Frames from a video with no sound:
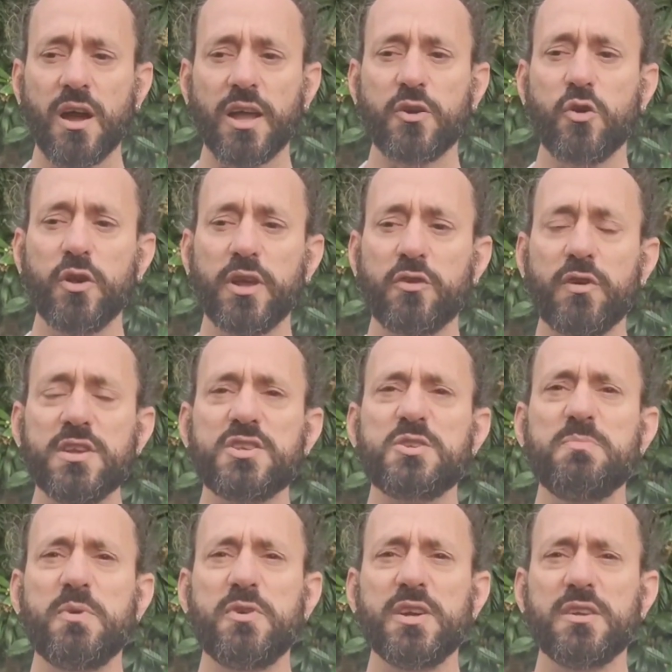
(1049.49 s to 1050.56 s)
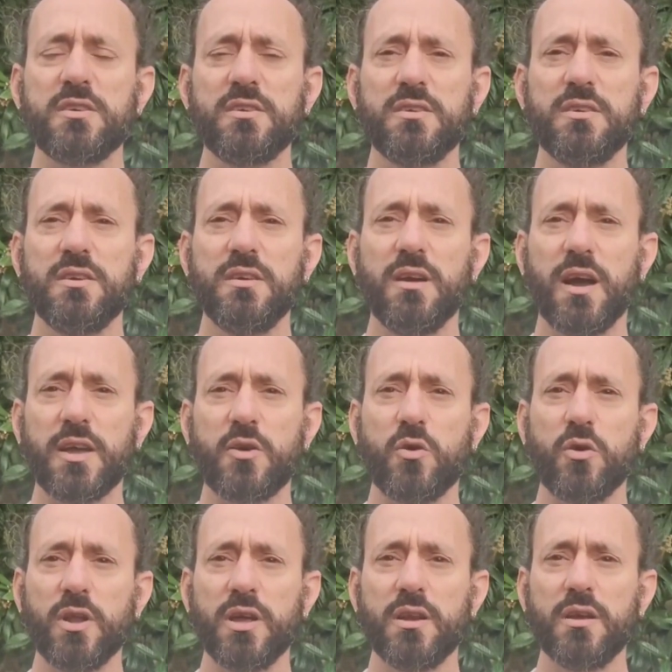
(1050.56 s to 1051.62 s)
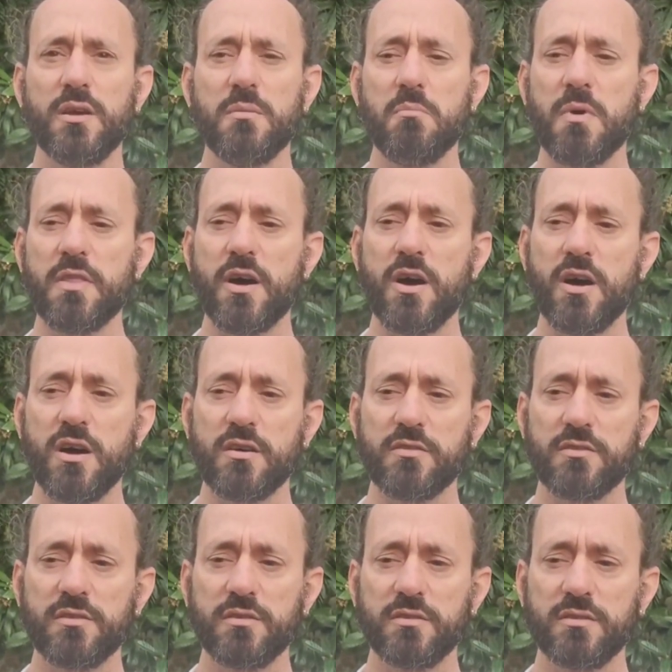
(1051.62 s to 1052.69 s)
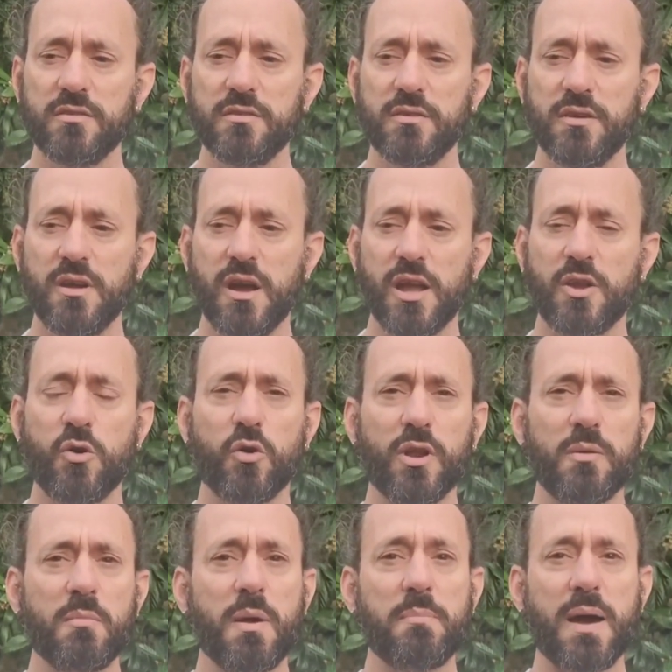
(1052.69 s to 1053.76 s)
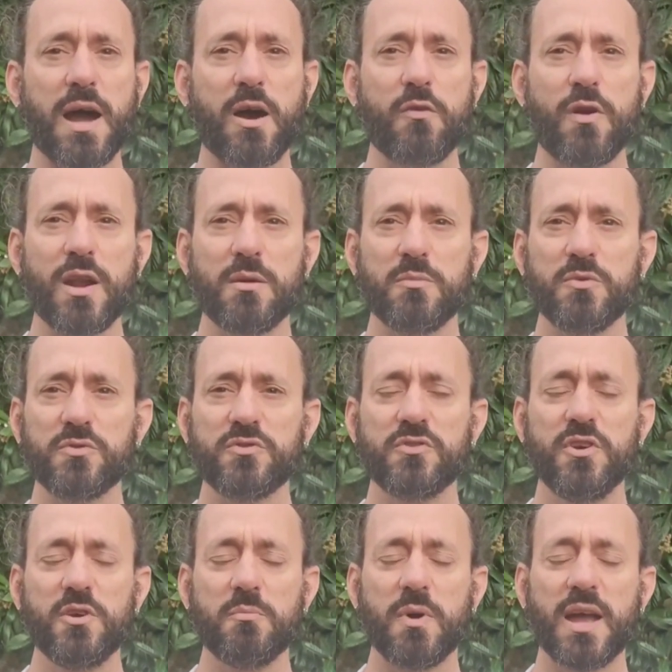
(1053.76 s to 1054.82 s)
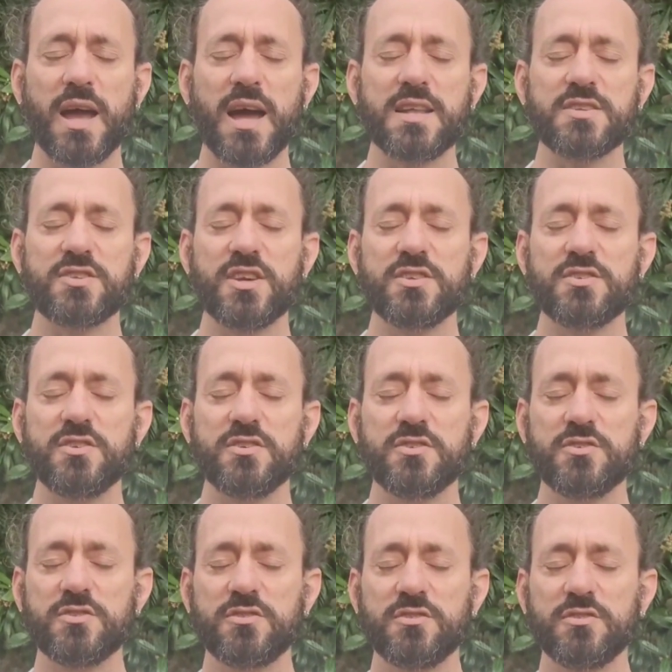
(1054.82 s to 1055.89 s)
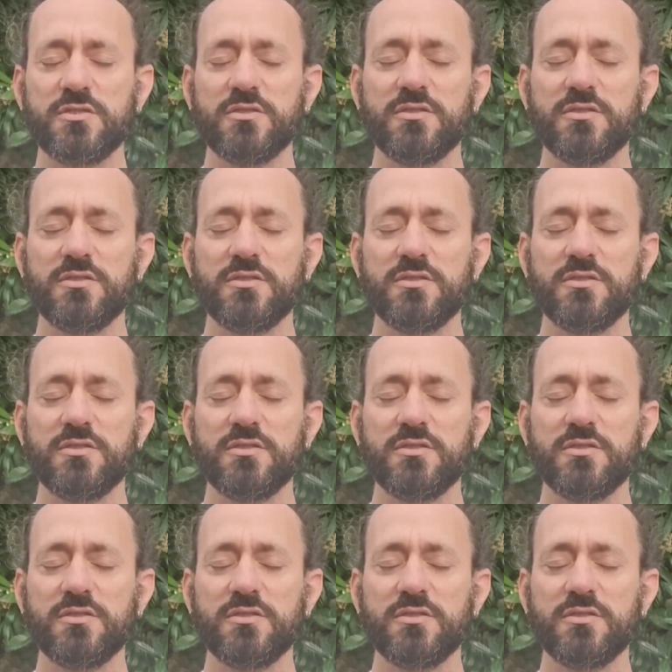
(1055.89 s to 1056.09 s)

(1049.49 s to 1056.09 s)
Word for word: I call in Great Spirit, I call in Mother Earth, I call in my power animals, my ancestors,